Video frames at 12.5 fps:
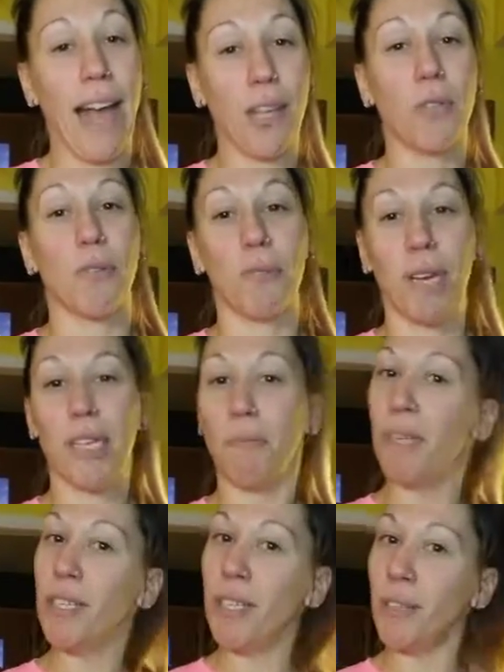actual
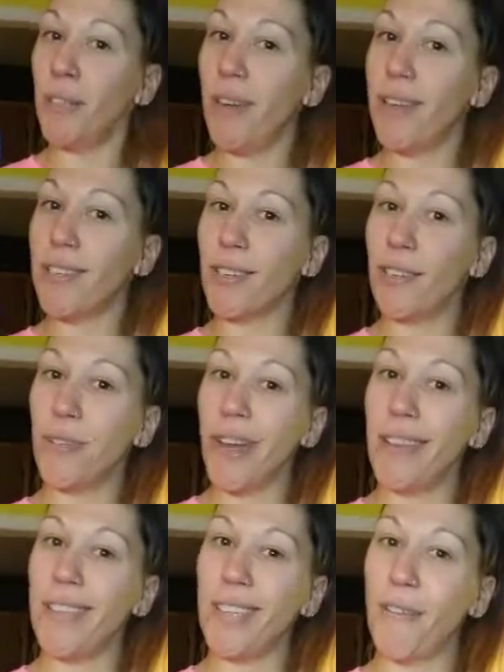recipes so you guys can
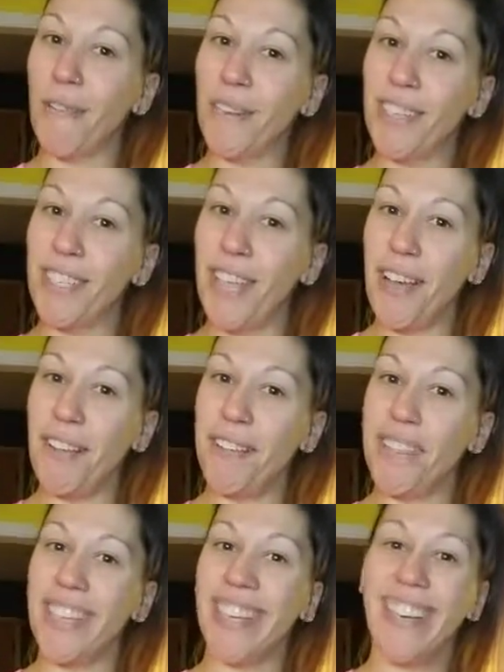try these out for
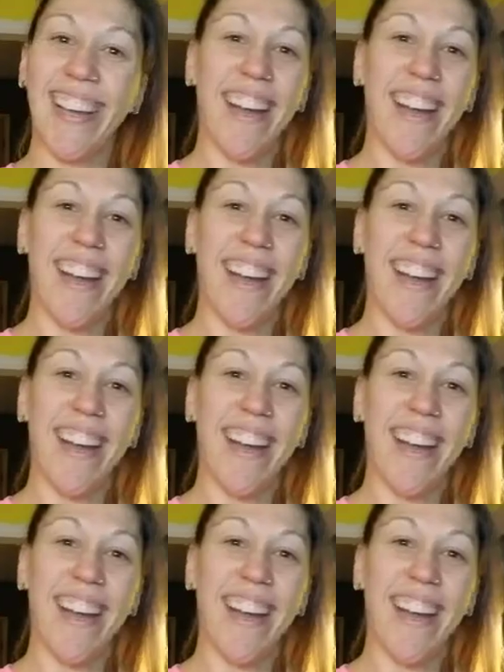yourselves.